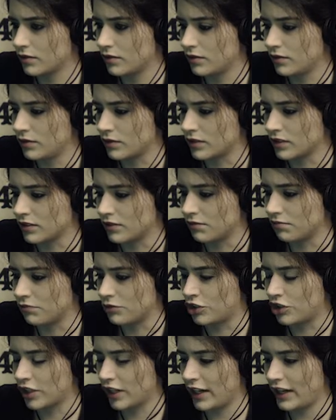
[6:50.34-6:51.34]
Ooh, it's a
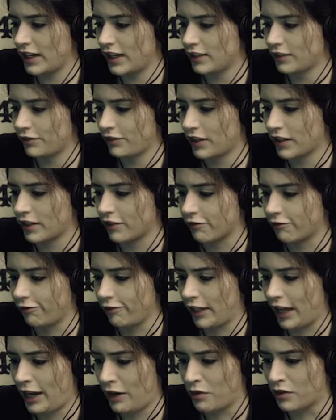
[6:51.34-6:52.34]
giant-ass fucking
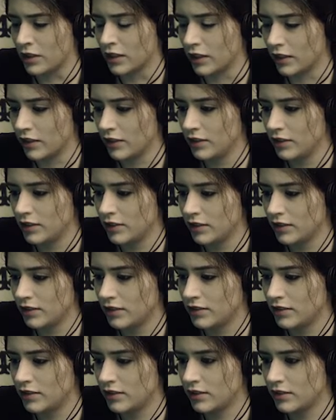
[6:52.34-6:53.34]
flower!
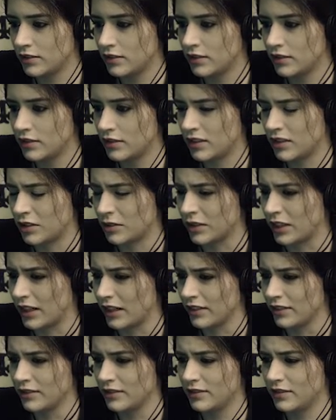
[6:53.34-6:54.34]
Oh
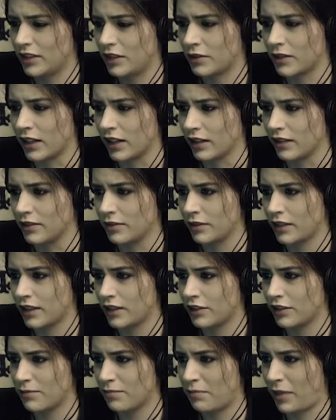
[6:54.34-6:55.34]
god. Oh god. We're
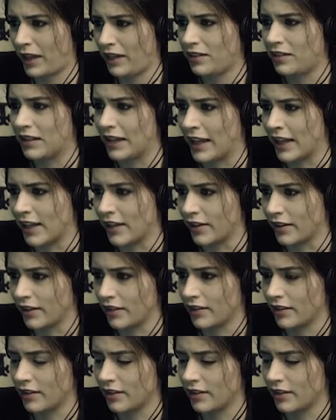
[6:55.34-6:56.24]
gonna do petal end.